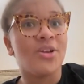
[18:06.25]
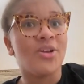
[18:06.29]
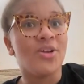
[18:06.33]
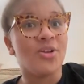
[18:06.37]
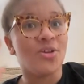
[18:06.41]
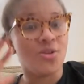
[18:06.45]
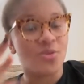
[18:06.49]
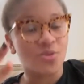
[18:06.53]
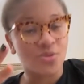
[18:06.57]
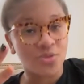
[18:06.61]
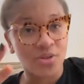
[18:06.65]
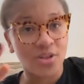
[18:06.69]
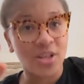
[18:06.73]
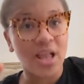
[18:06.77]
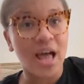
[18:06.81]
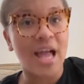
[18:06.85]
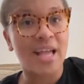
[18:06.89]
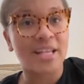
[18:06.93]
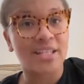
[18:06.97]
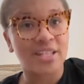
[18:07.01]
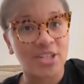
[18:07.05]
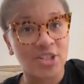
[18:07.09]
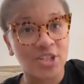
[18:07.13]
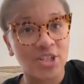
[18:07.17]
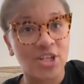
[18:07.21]

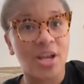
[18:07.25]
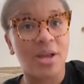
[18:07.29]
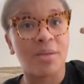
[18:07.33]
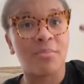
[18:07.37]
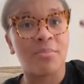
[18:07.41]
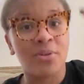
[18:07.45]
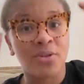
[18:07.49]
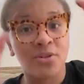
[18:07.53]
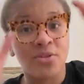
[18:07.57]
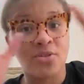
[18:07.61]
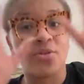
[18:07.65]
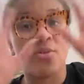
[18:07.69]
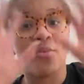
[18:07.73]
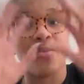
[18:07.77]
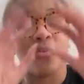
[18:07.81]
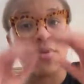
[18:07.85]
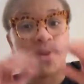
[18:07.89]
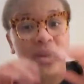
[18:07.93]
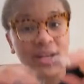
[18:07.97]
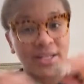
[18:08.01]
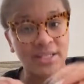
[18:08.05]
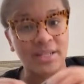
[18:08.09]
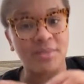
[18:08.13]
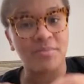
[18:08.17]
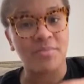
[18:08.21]
Neutralizing shampoo
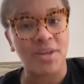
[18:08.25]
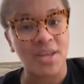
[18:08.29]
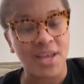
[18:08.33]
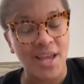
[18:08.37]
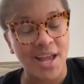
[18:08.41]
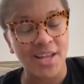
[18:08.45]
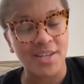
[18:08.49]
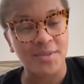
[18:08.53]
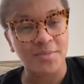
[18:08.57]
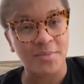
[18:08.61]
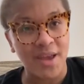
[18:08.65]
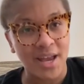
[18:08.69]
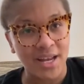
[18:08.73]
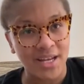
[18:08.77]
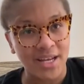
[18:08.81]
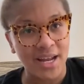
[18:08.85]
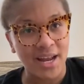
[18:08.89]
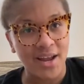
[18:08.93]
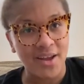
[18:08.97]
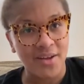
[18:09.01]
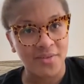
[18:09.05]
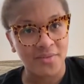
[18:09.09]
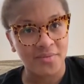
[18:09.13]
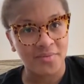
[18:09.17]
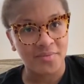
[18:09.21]
brings the pH back
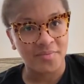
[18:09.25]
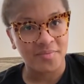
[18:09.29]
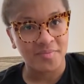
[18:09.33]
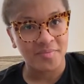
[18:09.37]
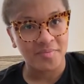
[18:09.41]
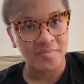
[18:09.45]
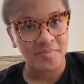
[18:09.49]
down.